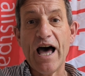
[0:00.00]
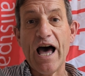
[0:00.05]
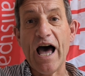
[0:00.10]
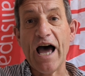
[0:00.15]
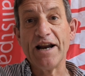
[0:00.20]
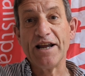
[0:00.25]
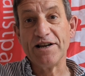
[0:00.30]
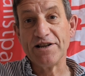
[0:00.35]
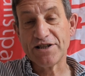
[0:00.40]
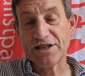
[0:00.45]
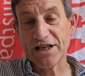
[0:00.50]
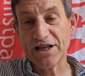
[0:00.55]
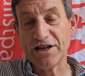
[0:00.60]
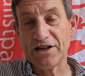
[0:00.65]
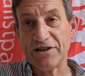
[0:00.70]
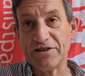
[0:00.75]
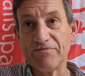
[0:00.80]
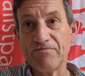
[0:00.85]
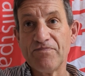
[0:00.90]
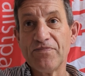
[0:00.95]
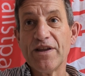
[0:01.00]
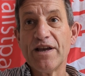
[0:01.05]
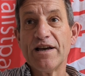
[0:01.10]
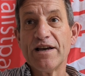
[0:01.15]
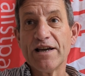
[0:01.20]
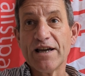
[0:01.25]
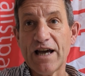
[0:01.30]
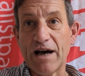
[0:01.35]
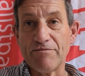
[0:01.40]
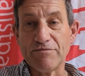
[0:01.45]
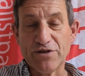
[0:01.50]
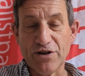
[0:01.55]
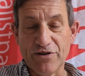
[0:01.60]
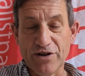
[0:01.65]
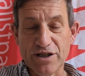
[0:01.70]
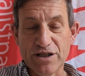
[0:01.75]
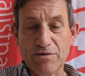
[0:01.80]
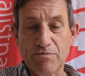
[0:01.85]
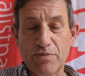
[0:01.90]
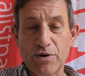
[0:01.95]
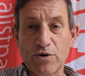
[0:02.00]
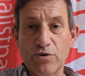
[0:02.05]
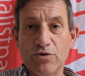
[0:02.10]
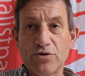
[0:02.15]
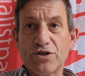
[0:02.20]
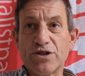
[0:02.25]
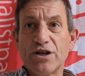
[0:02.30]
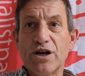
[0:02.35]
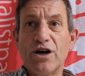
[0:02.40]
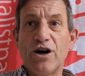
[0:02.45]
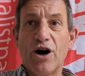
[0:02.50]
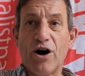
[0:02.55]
and in turn come to the support